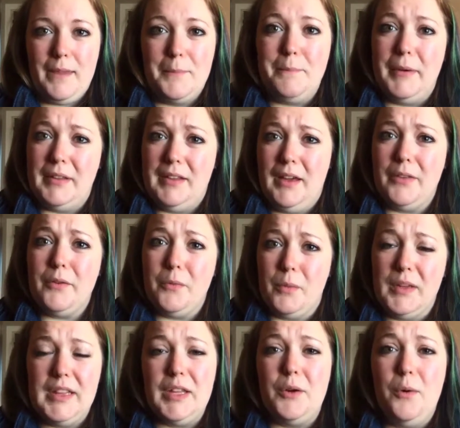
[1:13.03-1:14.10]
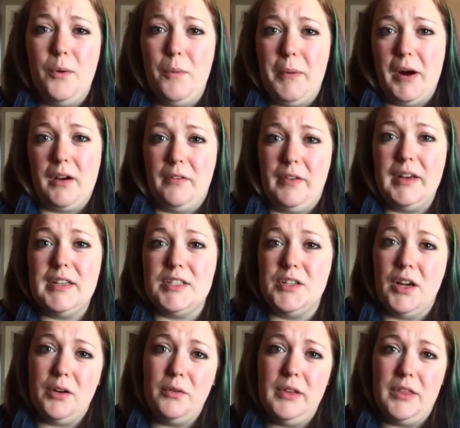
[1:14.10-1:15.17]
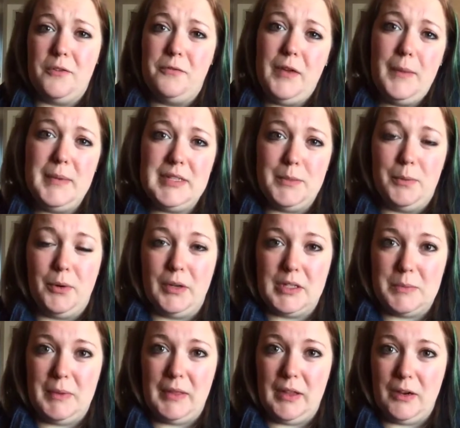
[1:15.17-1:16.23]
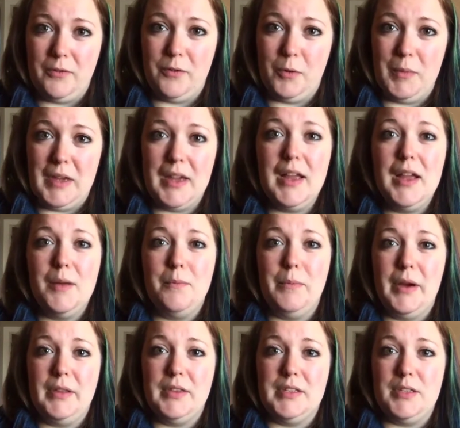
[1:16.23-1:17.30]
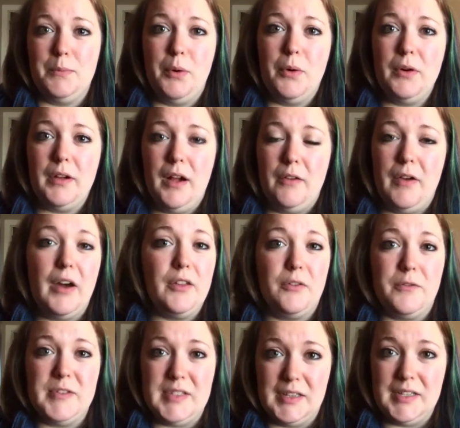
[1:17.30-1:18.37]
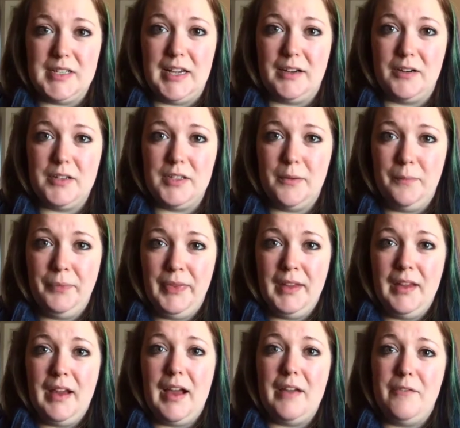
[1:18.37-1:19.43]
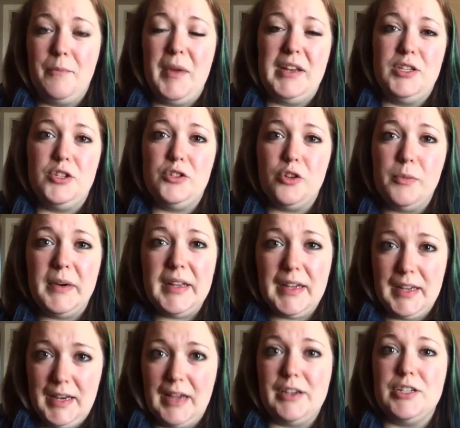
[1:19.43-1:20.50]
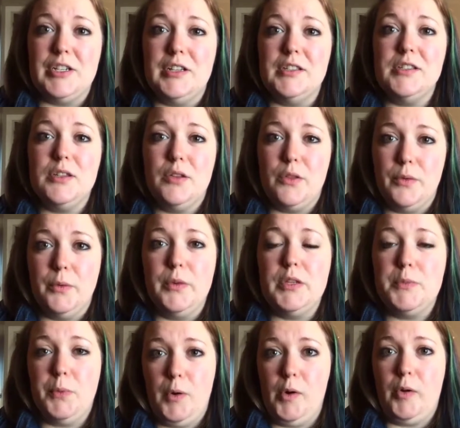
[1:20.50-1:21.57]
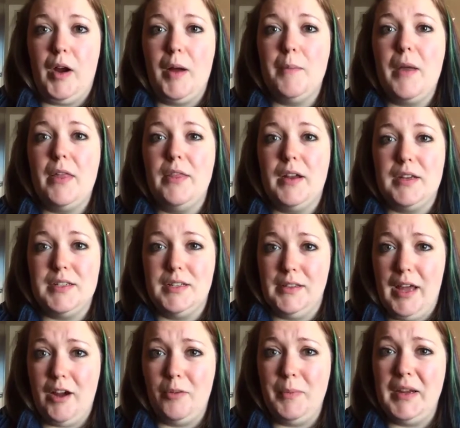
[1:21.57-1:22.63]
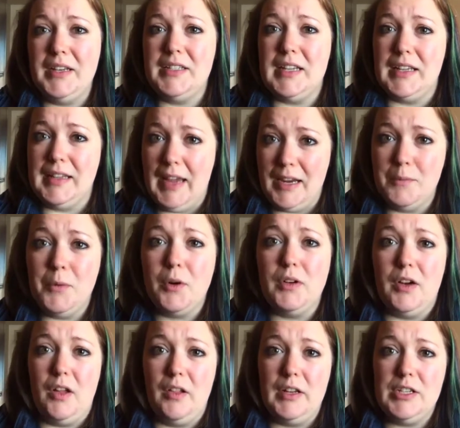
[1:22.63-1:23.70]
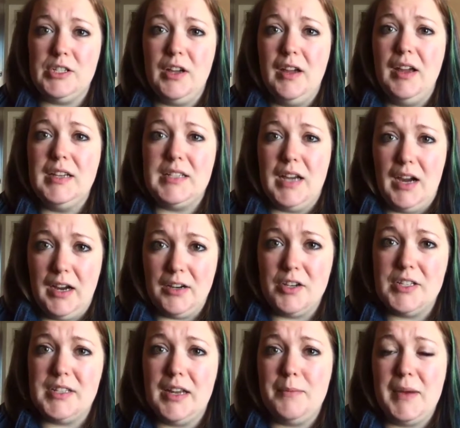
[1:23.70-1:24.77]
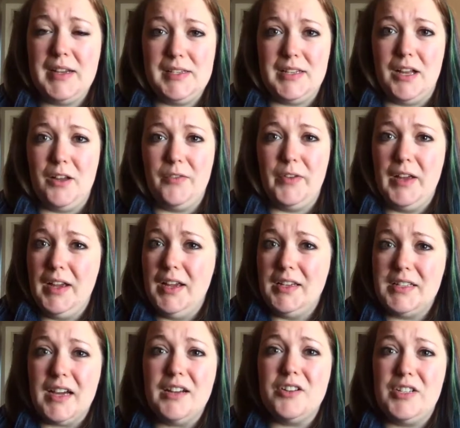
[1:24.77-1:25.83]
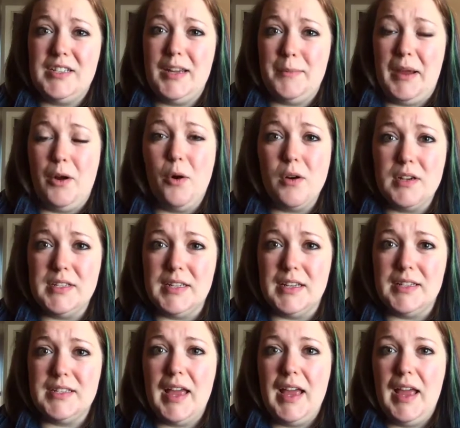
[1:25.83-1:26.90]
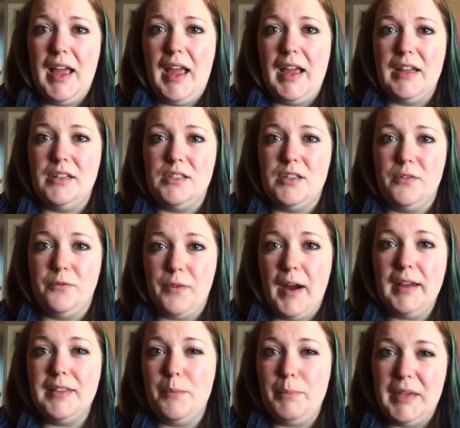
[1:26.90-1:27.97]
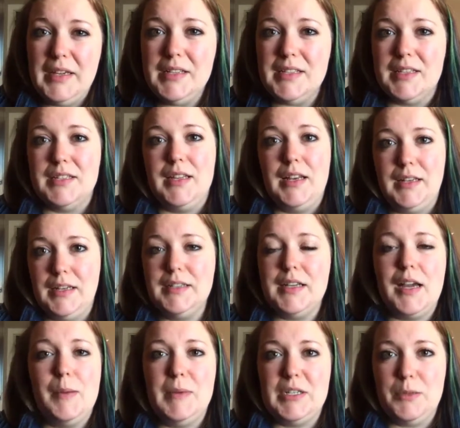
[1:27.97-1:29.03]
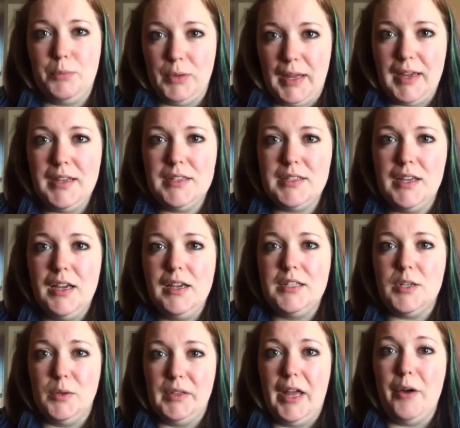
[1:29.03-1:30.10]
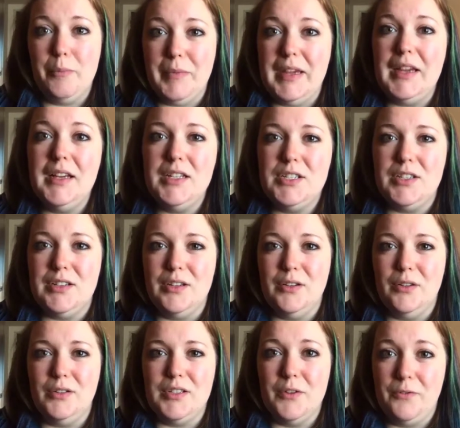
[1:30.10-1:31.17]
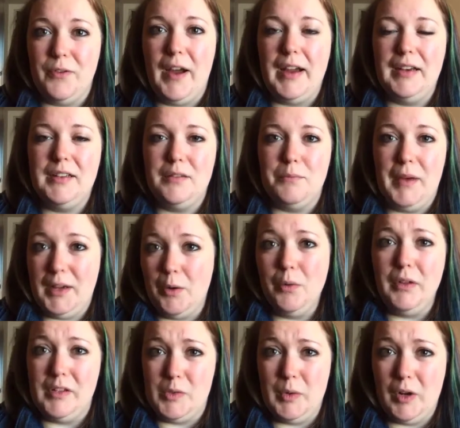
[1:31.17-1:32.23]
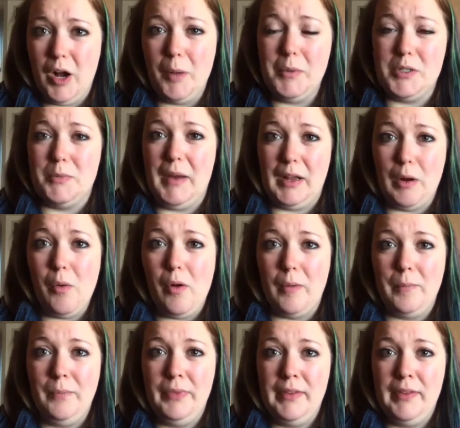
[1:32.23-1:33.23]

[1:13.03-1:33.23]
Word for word: But the other really cool part of it is not only the family support has been there for me, but the support of other facilitators. I've made so many connections through this program that has allowed me to gain more knowledge, to understand myself, to understand my horses, and to find the pieces that need to come into place to allow me to find my goal and to accomplish my goal.